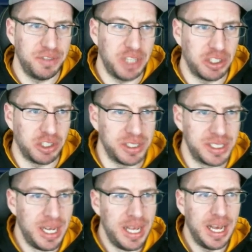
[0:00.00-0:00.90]

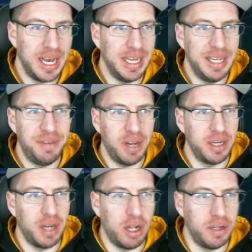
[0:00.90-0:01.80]
generals, if
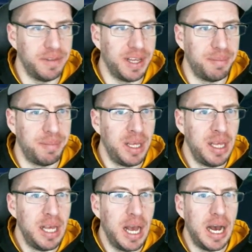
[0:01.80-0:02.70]
not all of them.
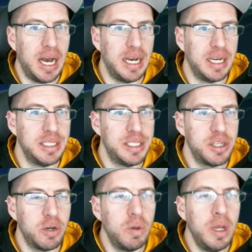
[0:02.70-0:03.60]

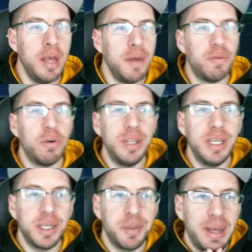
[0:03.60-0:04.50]
So for
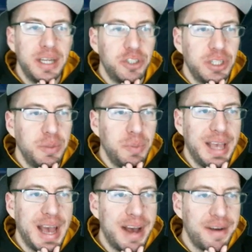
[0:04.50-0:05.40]
the command tree, we
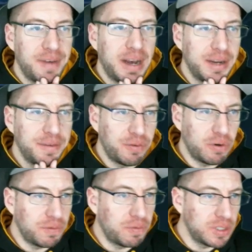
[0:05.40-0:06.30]
have
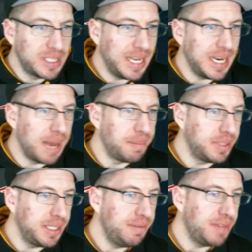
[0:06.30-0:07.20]
14. I
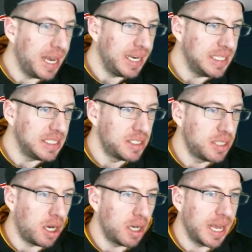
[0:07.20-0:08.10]
believe that is
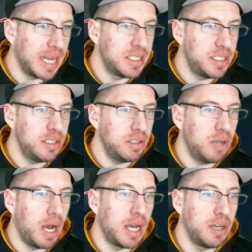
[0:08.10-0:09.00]
Talk at 2.
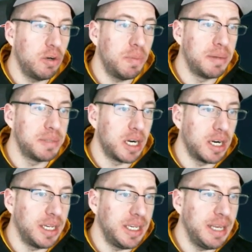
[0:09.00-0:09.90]
No, I'm
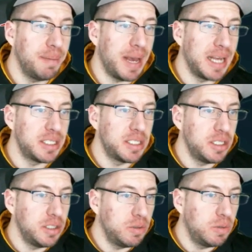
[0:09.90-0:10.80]
sorry, Yip at
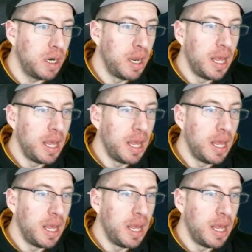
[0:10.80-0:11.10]
2.